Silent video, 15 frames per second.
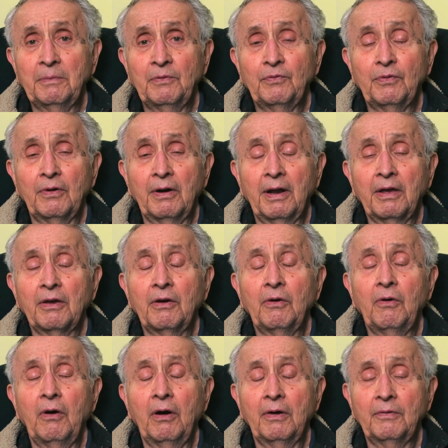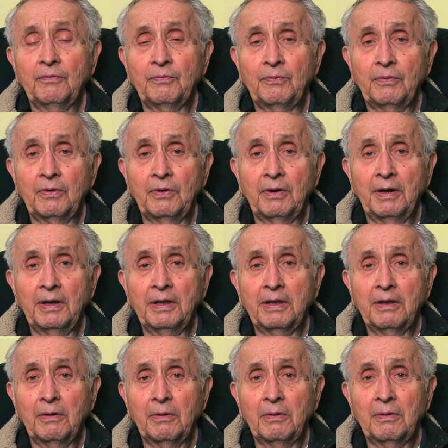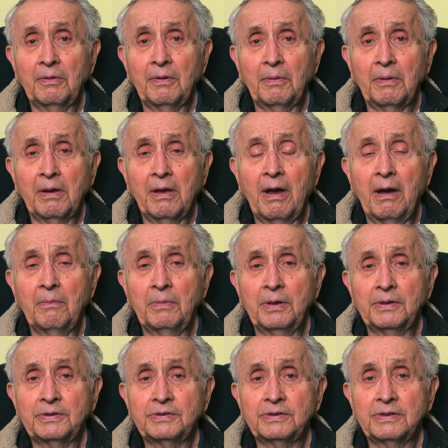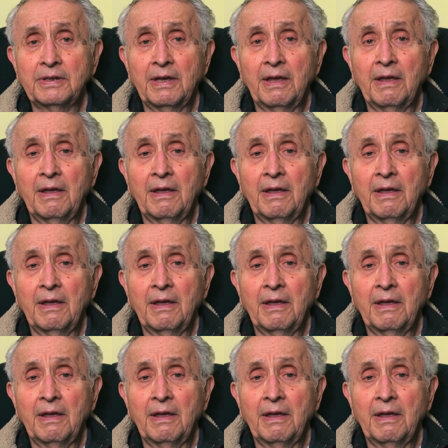before I go on for any comments.